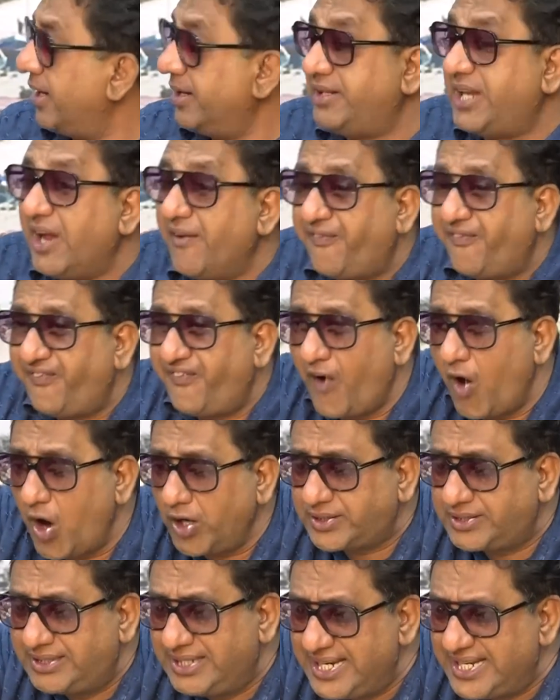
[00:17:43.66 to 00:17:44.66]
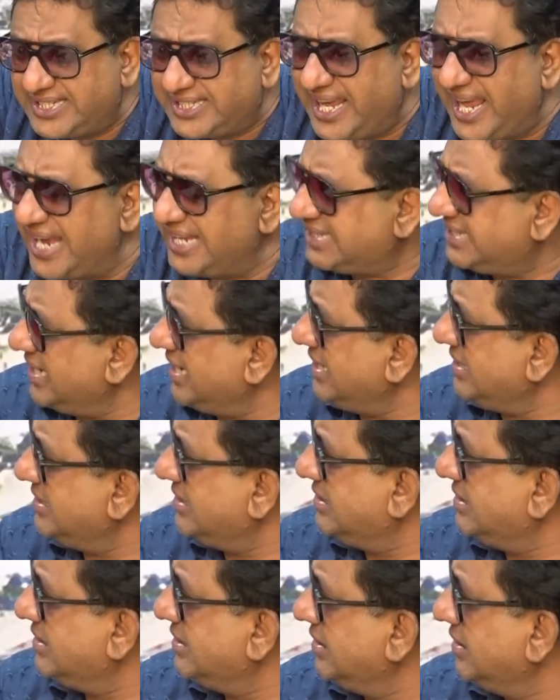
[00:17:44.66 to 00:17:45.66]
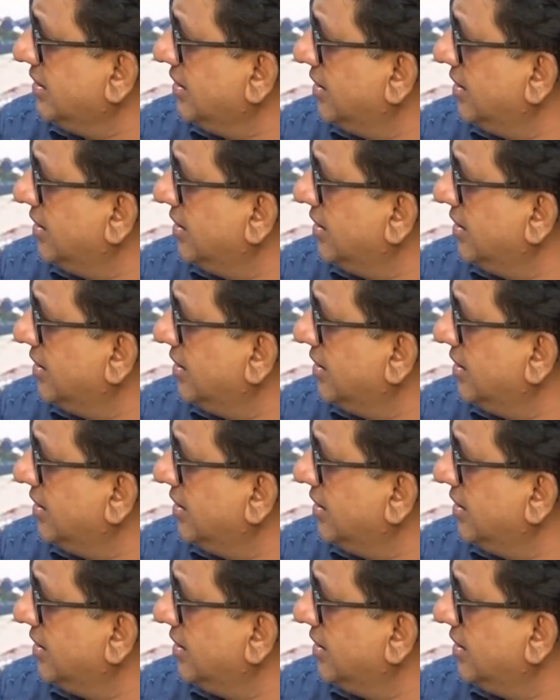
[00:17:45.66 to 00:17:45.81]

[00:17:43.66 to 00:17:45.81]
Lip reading: They fought these cases.